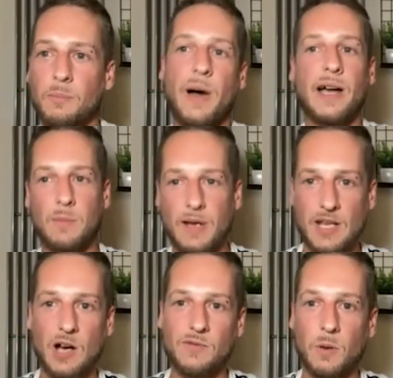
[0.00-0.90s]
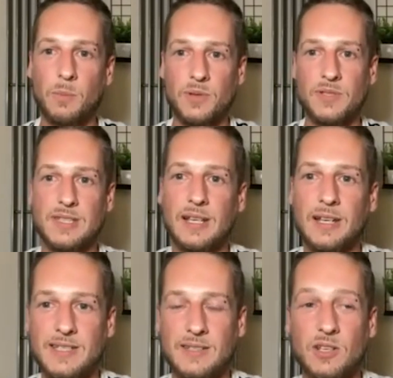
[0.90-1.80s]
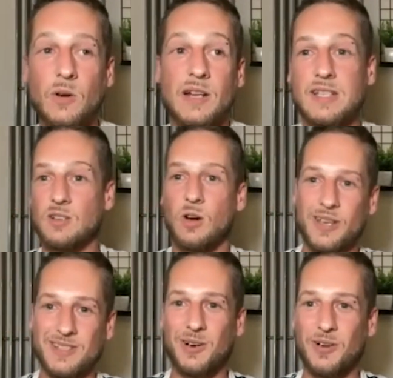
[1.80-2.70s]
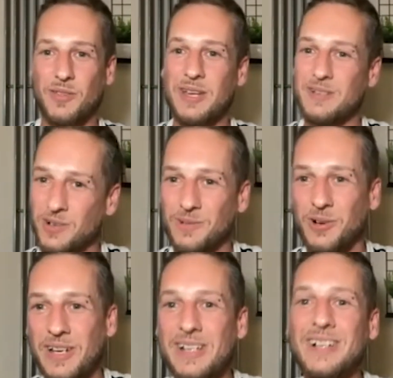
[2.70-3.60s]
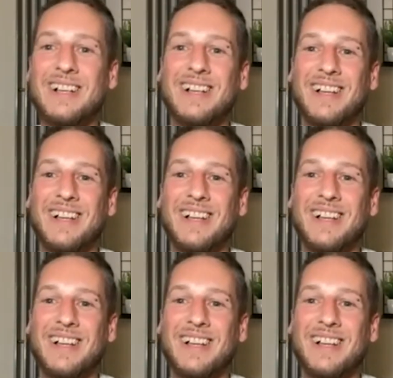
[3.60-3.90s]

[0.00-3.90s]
back myself up and say listen you know actually it's not it's not a thing don't worry